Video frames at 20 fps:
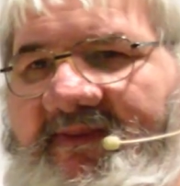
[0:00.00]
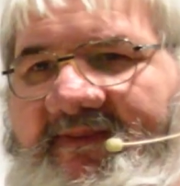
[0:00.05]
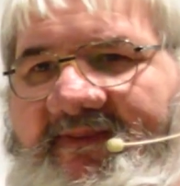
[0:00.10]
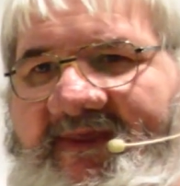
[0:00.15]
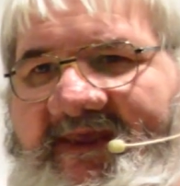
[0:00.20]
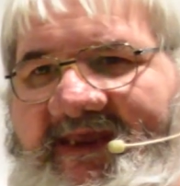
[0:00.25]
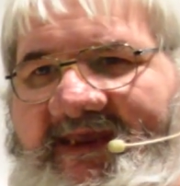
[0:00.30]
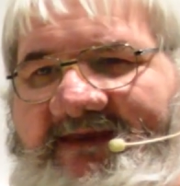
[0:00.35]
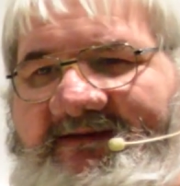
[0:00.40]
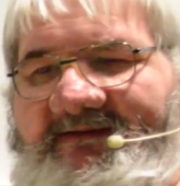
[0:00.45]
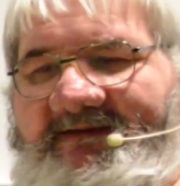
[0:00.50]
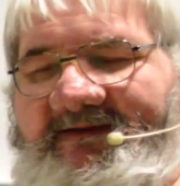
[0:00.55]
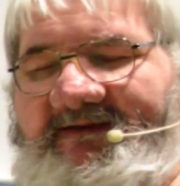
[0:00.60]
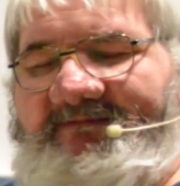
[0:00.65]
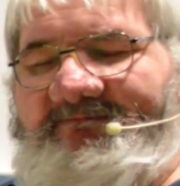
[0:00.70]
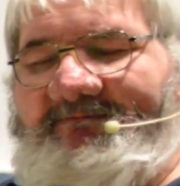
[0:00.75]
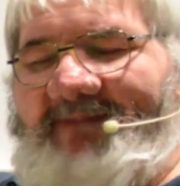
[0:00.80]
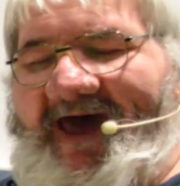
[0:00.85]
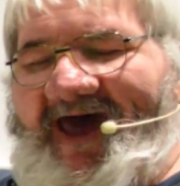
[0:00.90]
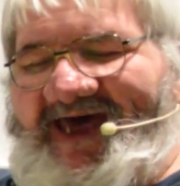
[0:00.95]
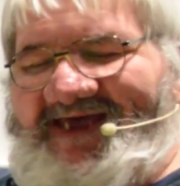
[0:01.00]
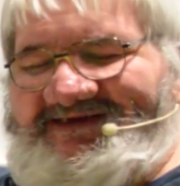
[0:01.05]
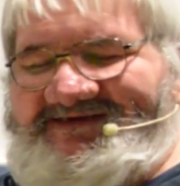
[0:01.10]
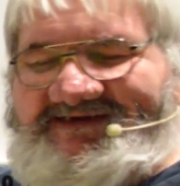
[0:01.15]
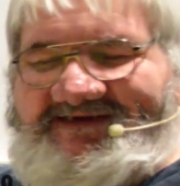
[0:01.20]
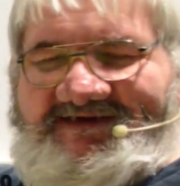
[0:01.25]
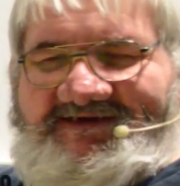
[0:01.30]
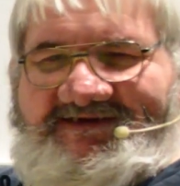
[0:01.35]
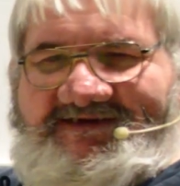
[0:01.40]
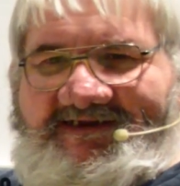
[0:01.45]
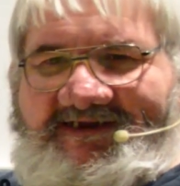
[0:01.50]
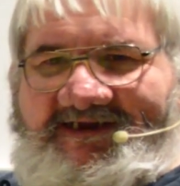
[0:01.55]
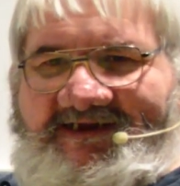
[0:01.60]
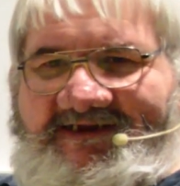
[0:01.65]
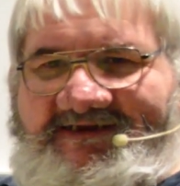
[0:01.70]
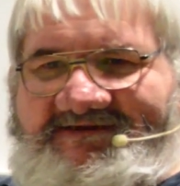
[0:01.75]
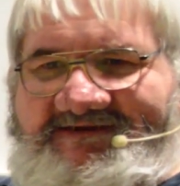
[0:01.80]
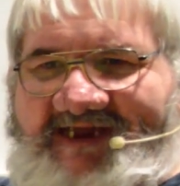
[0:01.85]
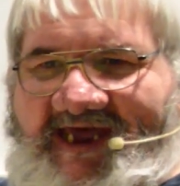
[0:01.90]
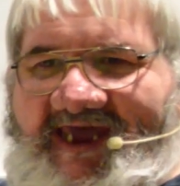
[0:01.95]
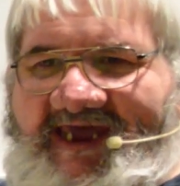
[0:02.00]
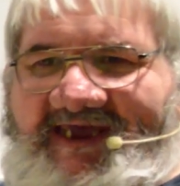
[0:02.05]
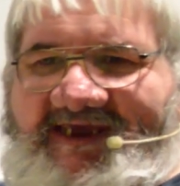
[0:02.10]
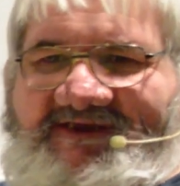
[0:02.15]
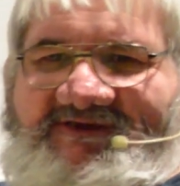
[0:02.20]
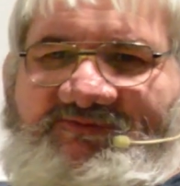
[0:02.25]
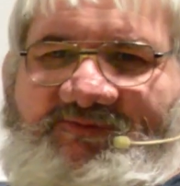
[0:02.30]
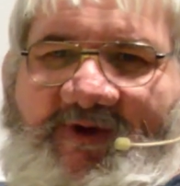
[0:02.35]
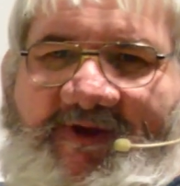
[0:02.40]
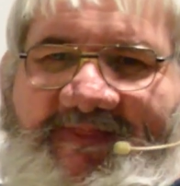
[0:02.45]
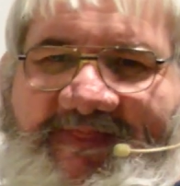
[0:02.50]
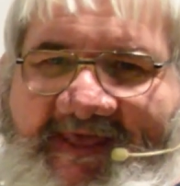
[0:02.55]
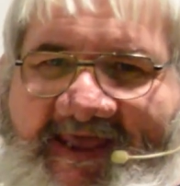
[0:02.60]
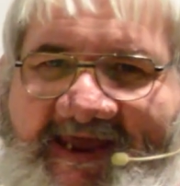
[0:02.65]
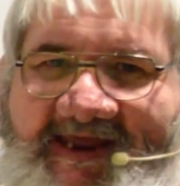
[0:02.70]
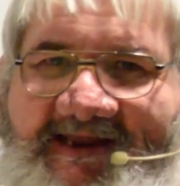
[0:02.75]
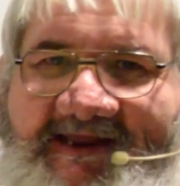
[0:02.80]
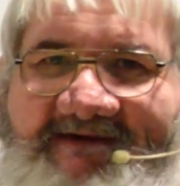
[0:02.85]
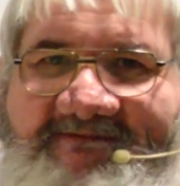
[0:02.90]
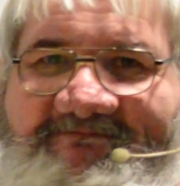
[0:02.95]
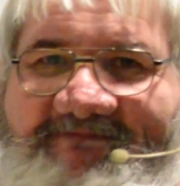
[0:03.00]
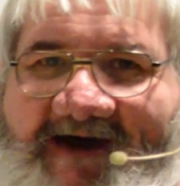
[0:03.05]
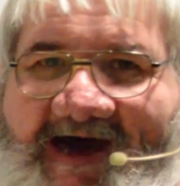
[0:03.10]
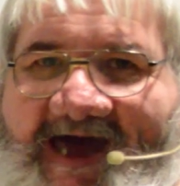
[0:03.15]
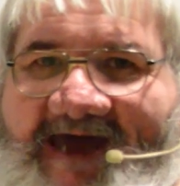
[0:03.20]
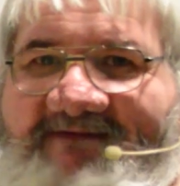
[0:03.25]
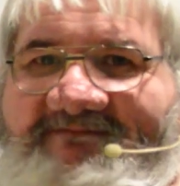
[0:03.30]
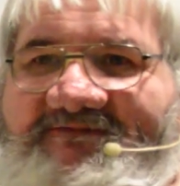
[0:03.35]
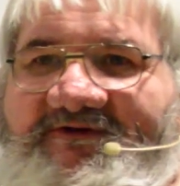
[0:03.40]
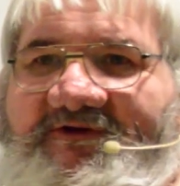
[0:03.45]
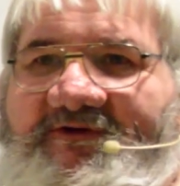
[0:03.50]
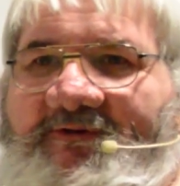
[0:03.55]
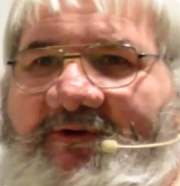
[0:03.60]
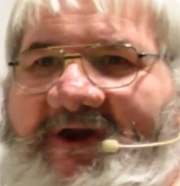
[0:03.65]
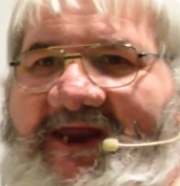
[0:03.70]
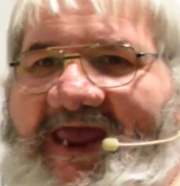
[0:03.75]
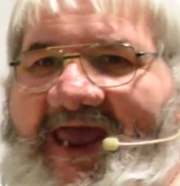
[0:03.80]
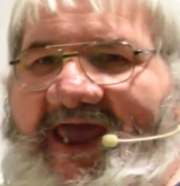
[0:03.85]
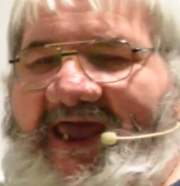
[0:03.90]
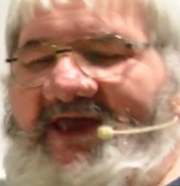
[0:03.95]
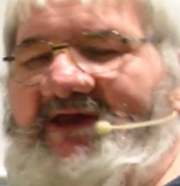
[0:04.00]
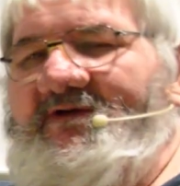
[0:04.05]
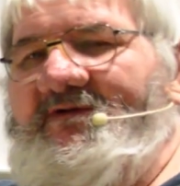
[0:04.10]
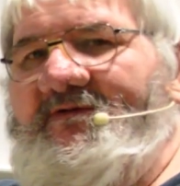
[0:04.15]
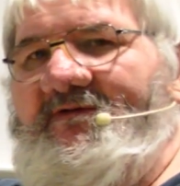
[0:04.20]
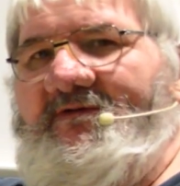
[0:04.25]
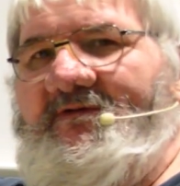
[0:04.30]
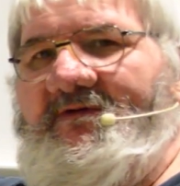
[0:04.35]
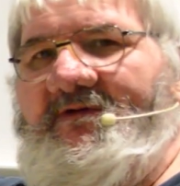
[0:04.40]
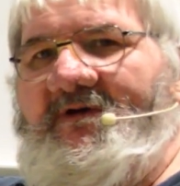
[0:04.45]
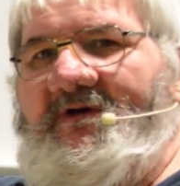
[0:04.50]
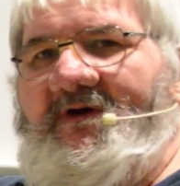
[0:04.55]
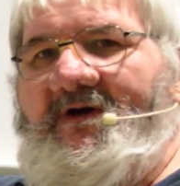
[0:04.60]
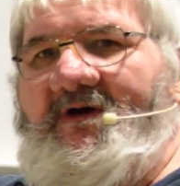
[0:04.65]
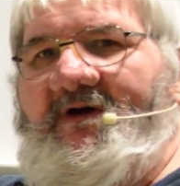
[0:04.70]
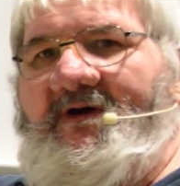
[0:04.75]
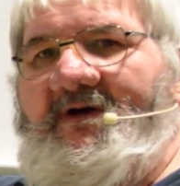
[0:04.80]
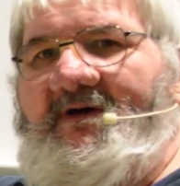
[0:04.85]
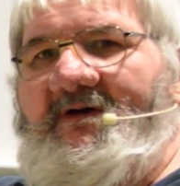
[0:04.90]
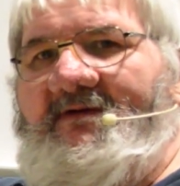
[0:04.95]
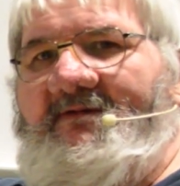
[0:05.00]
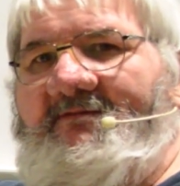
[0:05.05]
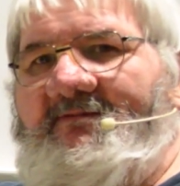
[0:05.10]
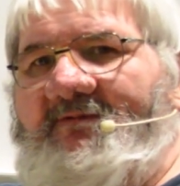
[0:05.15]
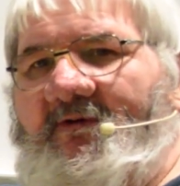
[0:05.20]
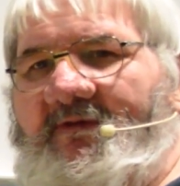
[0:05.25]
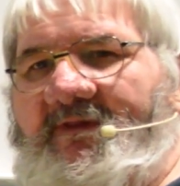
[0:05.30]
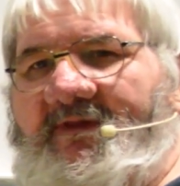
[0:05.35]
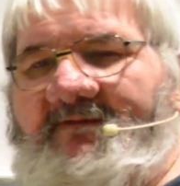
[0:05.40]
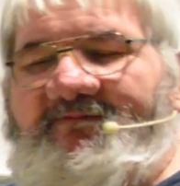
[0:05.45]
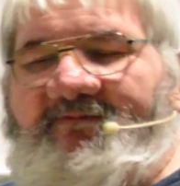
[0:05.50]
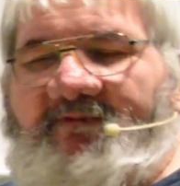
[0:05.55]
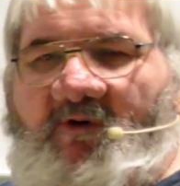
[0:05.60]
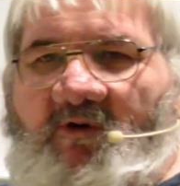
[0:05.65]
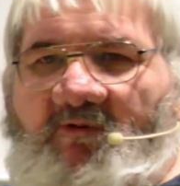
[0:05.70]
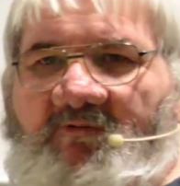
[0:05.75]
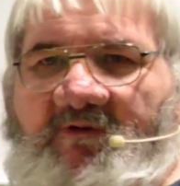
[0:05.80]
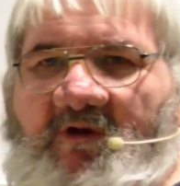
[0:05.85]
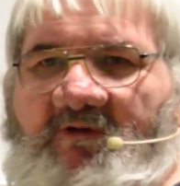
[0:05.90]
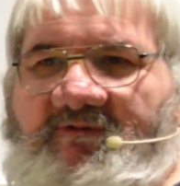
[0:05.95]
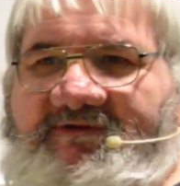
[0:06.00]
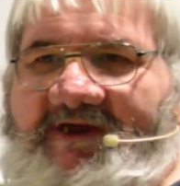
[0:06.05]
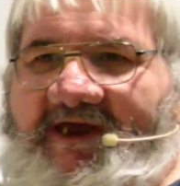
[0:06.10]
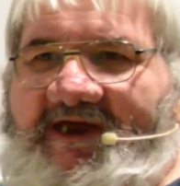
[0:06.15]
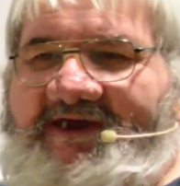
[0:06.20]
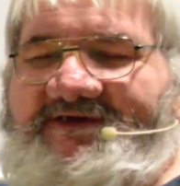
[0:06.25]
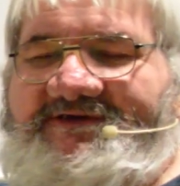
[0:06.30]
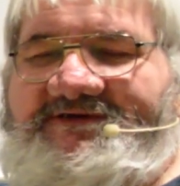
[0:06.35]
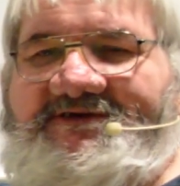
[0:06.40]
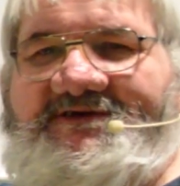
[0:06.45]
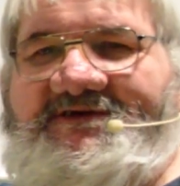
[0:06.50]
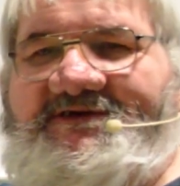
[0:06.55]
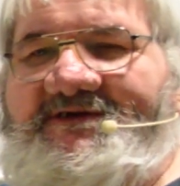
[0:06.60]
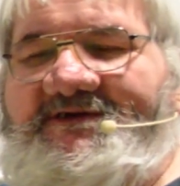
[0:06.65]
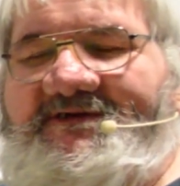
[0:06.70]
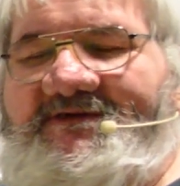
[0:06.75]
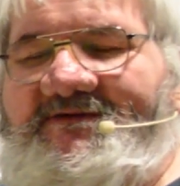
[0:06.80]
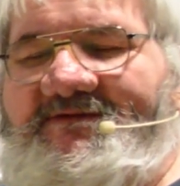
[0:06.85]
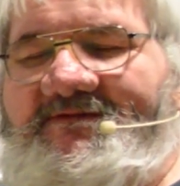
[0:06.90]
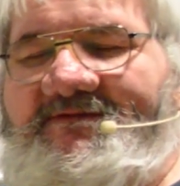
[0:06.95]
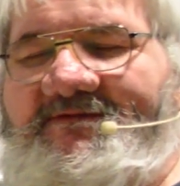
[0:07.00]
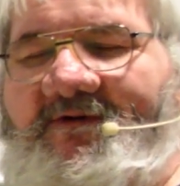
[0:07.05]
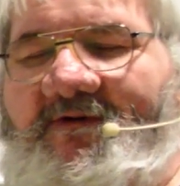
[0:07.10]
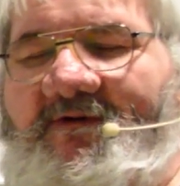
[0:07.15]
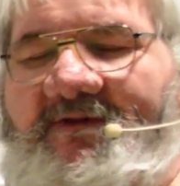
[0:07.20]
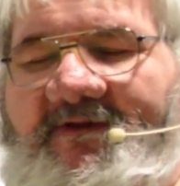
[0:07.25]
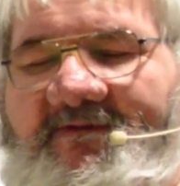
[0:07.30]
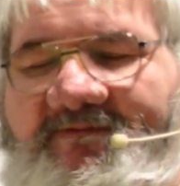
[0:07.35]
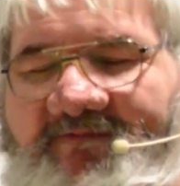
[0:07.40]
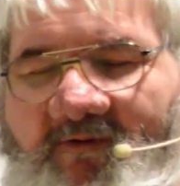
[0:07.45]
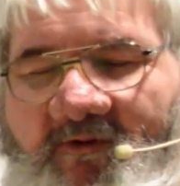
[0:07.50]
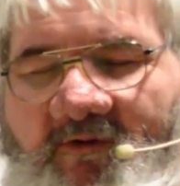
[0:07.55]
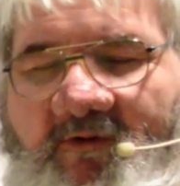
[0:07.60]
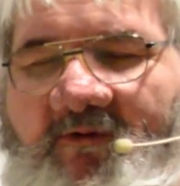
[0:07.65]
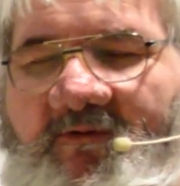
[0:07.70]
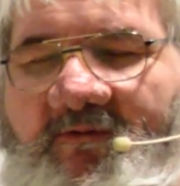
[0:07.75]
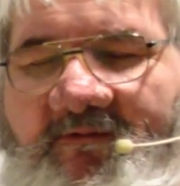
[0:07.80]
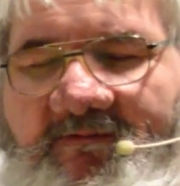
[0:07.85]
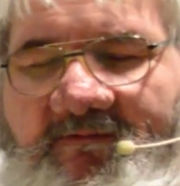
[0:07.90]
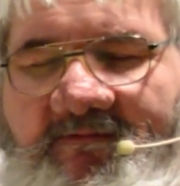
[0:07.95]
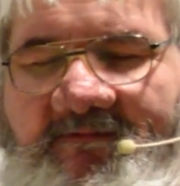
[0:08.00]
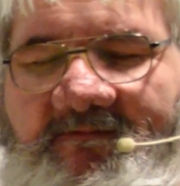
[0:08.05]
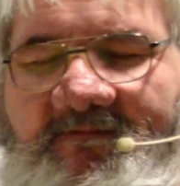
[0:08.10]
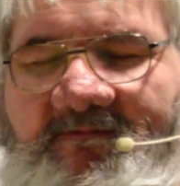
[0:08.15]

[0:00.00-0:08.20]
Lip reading: the basket stays within a 5-degree angle for the full rotation or the full